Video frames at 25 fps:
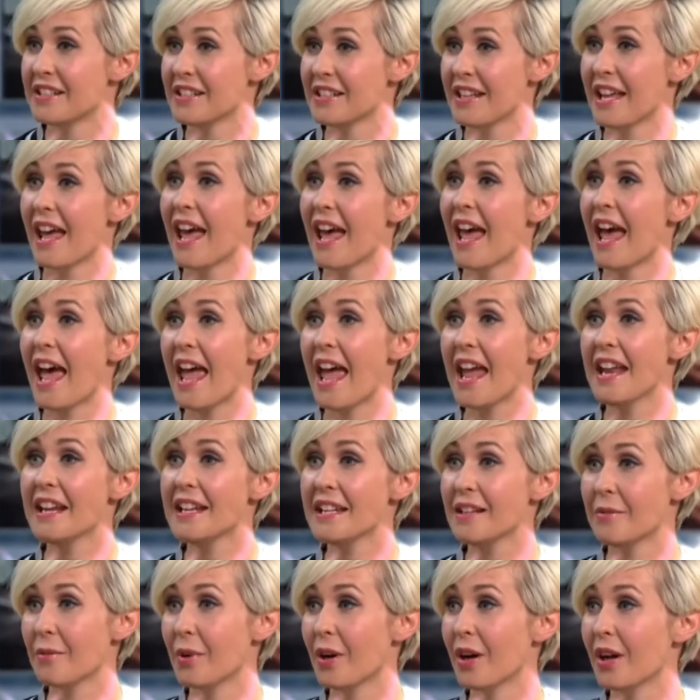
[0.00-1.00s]
And
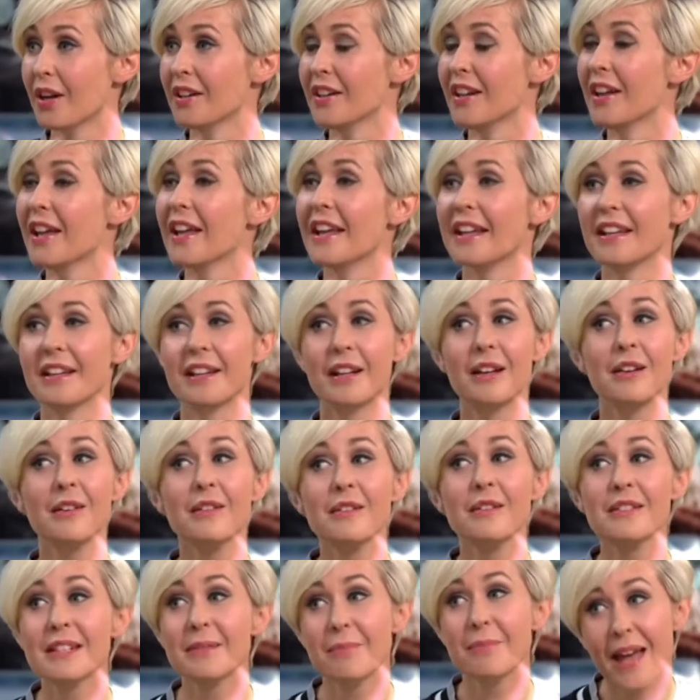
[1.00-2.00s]
anyone,
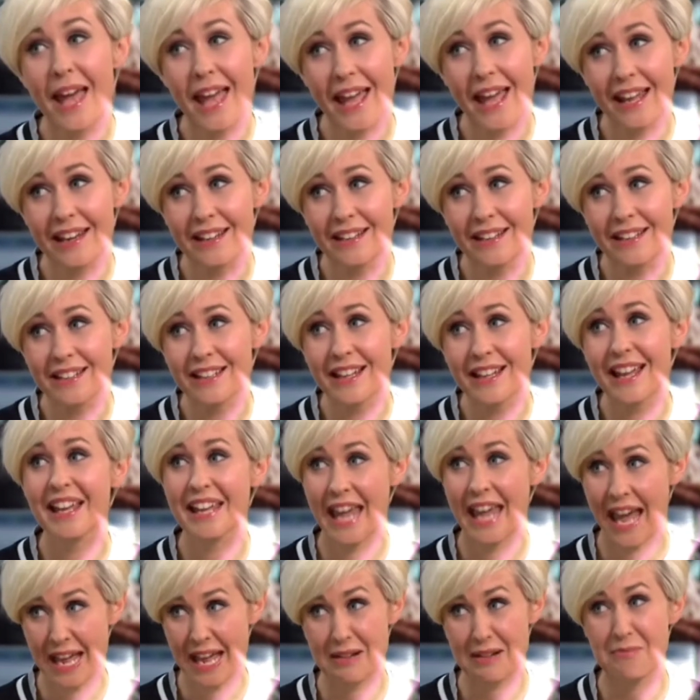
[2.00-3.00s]
including men,
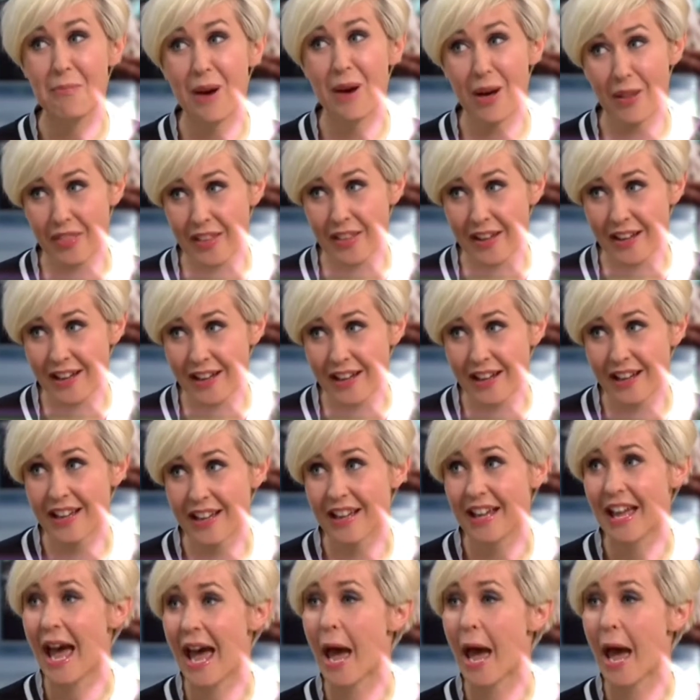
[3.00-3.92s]
can mother.